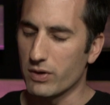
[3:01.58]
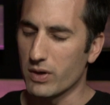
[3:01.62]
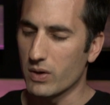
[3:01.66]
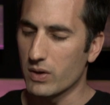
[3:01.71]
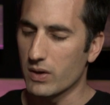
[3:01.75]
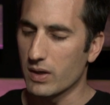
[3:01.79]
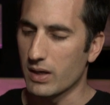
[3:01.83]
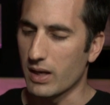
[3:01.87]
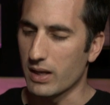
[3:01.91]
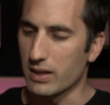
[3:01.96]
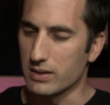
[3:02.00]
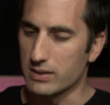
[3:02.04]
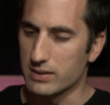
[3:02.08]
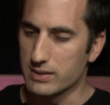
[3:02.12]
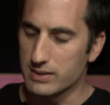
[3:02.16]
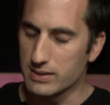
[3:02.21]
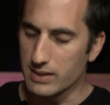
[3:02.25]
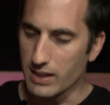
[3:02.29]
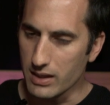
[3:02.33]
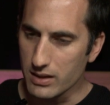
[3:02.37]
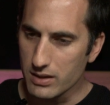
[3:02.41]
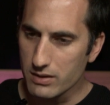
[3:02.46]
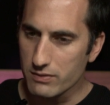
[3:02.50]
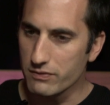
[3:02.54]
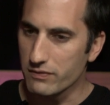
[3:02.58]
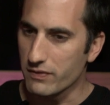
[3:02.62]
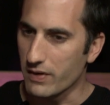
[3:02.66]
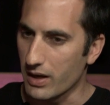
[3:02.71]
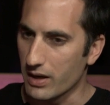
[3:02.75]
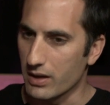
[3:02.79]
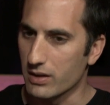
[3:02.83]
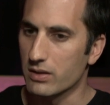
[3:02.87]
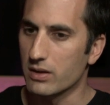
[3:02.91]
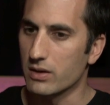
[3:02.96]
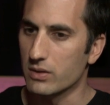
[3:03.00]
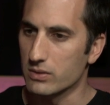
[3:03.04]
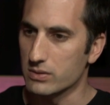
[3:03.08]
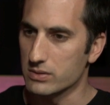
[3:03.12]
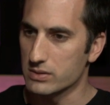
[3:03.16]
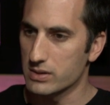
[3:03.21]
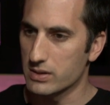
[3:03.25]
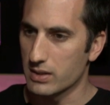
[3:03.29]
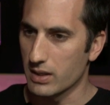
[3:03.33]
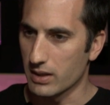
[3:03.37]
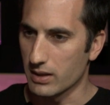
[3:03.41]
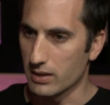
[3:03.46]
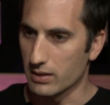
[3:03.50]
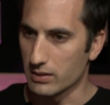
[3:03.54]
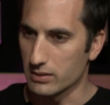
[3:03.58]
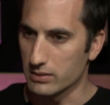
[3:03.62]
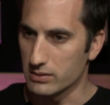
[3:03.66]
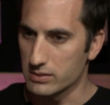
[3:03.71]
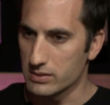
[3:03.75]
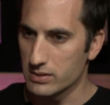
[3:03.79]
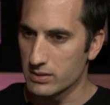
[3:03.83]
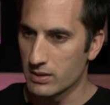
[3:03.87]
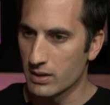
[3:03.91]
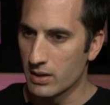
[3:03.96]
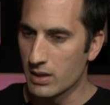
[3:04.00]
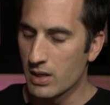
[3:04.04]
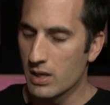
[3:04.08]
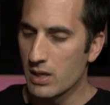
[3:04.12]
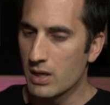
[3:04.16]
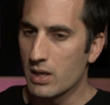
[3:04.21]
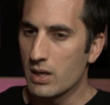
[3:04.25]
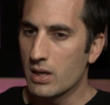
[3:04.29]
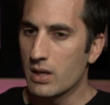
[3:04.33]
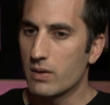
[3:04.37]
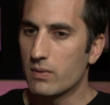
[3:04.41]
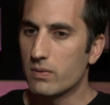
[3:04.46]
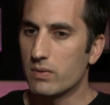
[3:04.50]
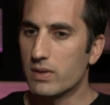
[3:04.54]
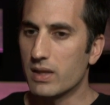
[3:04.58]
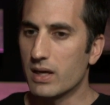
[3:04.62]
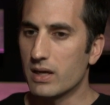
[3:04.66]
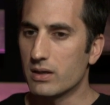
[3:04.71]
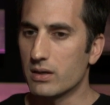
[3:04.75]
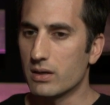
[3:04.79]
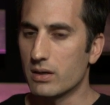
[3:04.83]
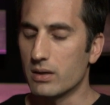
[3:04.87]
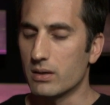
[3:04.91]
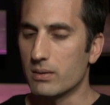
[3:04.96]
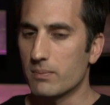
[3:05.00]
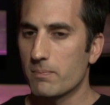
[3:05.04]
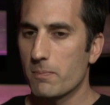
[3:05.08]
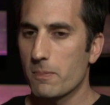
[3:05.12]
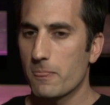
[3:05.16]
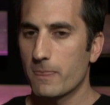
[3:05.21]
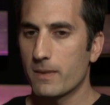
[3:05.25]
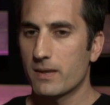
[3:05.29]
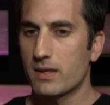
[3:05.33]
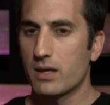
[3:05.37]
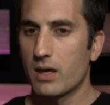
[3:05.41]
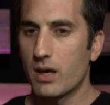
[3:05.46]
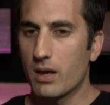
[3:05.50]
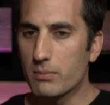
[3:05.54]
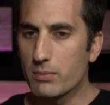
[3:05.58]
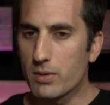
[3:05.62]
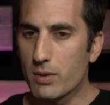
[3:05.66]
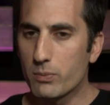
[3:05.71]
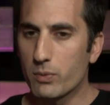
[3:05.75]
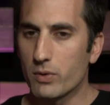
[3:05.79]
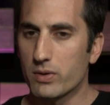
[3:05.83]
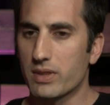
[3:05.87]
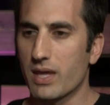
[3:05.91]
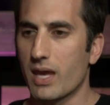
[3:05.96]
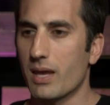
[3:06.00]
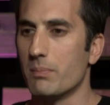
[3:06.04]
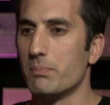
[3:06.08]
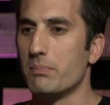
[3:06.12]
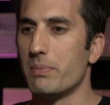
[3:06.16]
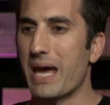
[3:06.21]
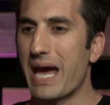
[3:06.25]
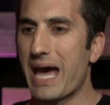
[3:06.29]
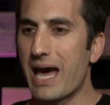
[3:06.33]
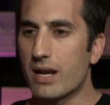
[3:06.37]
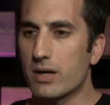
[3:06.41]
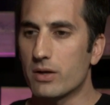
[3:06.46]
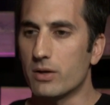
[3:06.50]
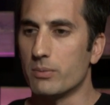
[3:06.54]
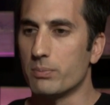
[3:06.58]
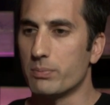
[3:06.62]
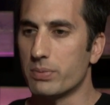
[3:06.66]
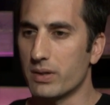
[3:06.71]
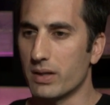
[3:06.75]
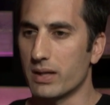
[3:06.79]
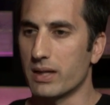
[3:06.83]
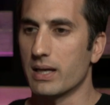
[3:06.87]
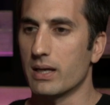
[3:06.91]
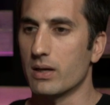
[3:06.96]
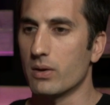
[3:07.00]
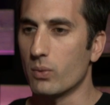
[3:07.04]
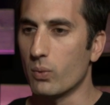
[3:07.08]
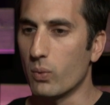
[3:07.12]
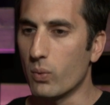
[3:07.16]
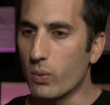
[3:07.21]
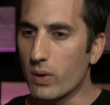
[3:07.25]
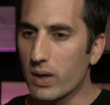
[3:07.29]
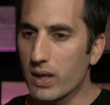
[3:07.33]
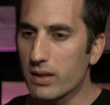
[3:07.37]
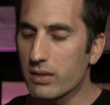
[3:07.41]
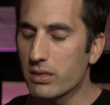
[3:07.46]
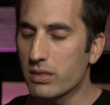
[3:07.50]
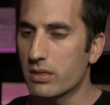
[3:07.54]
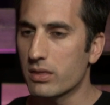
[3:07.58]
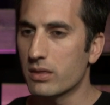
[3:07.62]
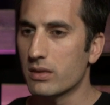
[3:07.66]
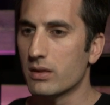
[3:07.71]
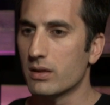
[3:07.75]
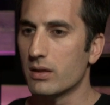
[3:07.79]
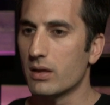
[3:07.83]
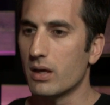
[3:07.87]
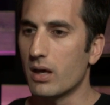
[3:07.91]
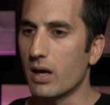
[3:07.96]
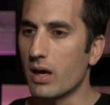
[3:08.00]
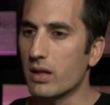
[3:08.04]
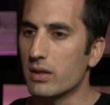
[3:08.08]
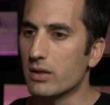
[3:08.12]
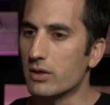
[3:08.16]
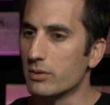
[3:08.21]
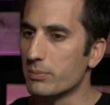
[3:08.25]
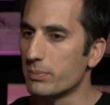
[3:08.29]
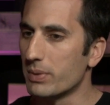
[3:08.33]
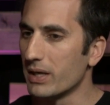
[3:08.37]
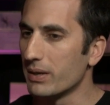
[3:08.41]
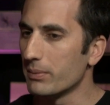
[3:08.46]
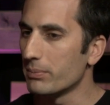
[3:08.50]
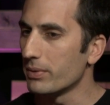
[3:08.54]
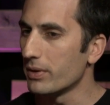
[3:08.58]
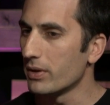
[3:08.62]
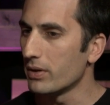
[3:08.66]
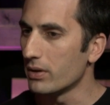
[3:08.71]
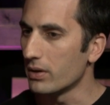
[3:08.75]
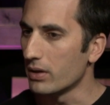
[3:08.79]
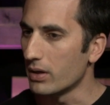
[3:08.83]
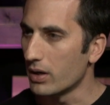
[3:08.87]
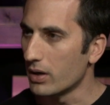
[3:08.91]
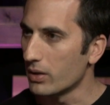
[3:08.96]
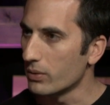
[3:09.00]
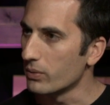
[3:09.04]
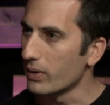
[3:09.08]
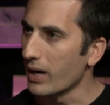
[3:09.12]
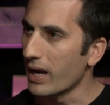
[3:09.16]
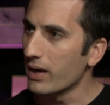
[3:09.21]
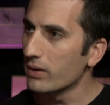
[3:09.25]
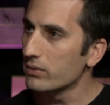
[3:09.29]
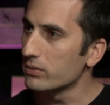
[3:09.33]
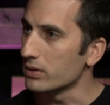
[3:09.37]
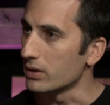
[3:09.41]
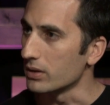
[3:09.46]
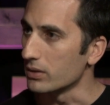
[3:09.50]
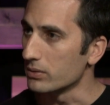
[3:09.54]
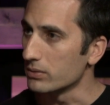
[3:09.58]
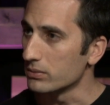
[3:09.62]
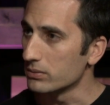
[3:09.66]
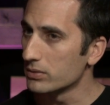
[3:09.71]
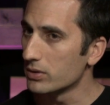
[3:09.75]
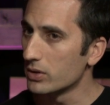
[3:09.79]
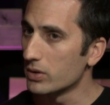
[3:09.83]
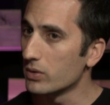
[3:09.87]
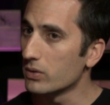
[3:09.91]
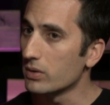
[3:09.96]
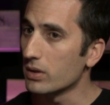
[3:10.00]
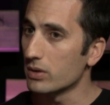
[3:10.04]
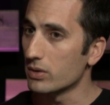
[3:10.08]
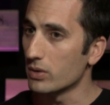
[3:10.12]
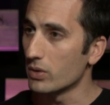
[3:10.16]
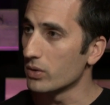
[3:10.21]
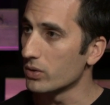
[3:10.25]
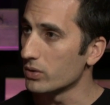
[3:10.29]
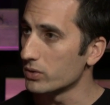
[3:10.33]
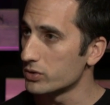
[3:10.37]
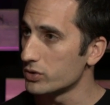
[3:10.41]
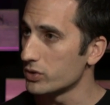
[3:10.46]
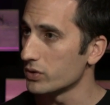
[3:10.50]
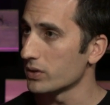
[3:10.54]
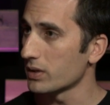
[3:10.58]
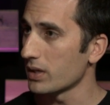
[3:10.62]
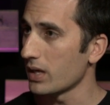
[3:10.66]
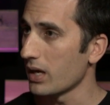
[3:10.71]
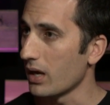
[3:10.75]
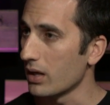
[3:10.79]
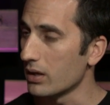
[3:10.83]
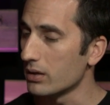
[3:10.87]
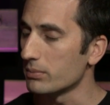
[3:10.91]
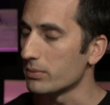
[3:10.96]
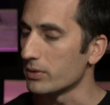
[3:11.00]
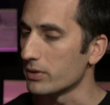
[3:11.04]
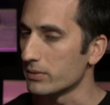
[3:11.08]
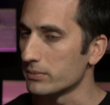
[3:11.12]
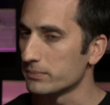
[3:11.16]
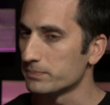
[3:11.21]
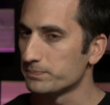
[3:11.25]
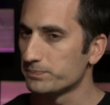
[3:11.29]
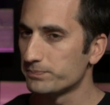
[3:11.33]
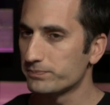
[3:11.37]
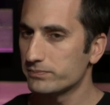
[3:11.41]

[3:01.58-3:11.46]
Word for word: you can identify those things then come up with a battle plan with other people around you who can hold you accountable